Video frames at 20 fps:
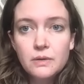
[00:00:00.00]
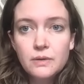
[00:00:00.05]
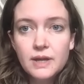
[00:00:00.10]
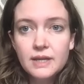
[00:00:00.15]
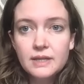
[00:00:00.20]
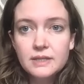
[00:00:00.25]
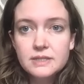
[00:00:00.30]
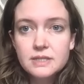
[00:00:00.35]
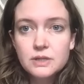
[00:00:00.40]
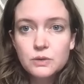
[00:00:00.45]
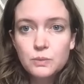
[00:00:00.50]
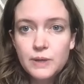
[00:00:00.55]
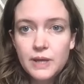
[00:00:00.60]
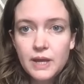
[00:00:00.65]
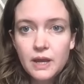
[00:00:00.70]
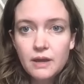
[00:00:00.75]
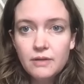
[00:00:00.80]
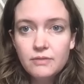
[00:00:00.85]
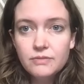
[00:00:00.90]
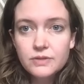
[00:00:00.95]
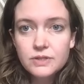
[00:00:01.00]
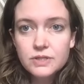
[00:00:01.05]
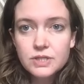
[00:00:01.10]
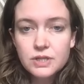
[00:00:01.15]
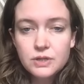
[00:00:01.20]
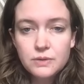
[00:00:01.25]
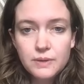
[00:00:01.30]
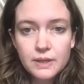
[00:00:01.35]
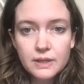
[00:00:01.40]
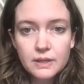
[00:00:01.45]
Okay, so we have
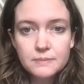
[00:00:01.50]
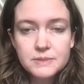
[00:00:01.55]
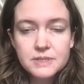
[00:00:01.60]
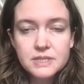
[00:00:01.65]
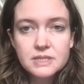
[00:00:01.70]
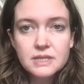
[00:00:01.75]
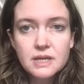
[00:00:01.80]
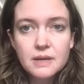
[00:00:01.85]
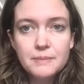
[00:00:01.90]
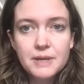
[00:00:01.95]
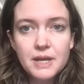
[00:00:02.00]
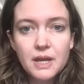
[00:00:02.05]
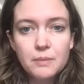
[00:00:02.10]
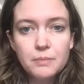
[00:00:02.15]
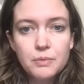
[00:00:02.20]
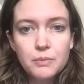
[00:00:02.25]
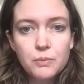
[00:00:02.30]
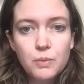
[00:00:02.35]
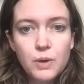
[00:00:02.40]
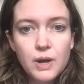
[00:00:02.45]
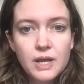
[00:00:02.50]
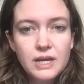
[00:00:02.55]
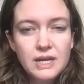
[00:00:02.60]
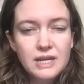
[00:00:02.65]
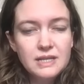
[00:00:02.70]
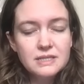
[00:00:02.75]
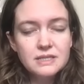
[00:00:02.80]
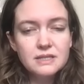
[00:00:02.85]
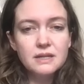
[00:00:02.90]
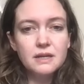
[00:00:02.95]
two eclipses coming up.
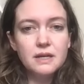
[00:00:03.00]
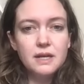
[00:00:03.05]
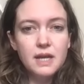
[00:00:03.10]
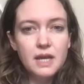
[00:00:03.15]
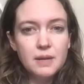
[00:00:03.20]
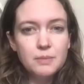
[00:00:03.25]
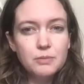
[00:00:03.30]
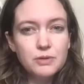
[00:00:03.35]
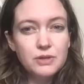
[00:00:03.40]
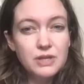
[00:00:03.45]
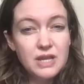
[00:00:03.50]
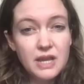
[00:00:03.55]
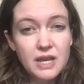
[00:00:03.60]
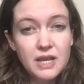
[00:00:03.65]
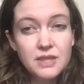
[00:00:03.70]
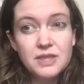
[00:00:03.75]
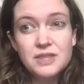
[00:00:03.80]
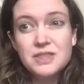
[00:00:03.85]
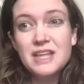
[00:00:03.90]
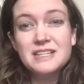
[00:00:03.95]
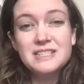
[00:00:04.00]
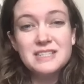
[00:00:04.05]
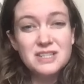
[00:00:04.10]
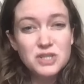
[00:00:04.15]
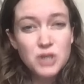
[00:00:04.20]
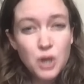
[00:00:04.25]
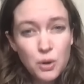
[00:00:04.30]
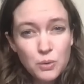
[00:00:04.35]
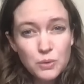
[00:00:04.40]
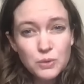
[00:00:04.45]
One is on April the 8th, and that's
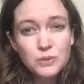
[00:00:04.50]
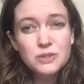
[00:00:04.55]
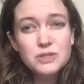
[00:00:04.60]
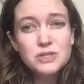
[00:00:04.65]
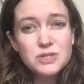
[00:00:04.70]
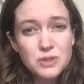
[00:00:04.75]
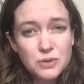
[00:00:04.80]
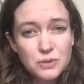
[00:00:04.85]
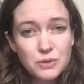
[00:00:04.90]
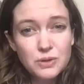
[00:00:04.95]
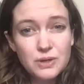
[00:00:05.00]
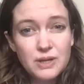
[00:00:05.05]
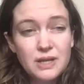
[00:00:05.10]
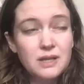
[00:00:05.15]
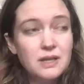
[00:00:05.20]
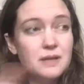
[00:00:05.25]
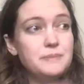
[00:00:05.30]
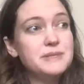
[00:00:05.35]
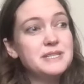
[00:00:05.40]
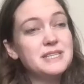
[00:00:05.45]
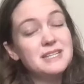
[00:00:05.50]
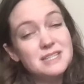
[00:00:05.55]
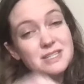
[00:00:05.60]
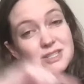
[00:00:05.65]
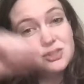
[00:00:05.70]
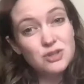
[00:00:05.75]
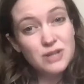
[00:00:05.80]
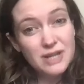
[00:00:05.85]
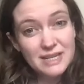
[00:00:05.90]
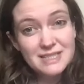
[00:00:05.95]
a total solar eclipse
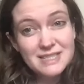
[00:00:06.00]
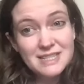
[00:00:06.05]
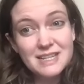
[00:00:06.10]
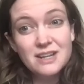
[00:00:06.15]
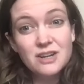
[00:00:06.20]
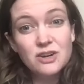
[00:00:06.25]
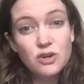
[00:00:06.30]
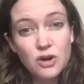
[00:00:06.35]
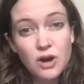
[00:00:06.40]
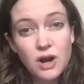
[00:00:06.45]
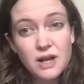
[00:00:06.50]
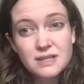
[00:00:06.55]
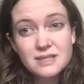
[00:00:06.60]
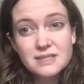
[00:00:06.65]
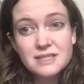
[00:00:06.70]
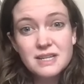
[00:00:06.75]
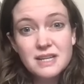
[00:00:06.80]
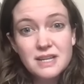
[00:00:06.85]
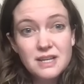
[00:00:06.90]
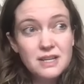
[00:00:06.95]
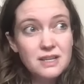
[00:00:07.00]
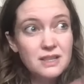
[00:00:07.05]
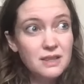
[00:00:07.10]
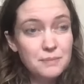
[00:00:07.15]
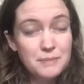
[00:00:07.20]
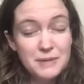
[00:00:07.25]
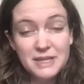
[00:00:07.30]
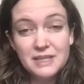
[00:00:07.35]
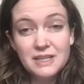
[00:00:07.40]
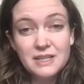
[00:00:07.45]
that's transiting across
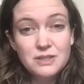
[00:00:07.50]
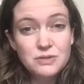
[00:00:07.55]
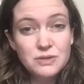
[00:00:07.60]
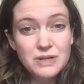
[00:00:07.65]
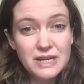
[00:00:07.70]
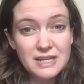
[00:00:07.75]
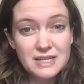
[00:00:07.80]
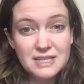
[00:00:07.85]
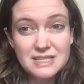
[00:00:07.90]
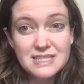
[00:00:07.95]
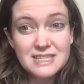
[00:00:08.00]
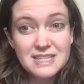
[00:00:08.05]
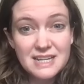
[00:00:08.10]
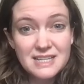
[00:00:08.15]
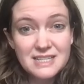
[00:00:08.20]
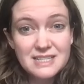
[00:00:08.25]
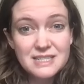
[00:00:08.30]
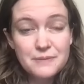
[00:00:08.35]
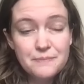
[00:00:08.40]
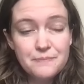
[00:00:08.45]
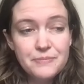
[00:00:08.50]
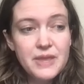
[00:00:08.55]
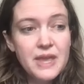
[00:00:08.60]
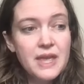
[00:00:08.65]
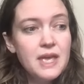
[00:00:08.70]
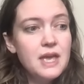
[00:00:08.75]
the mainland United States.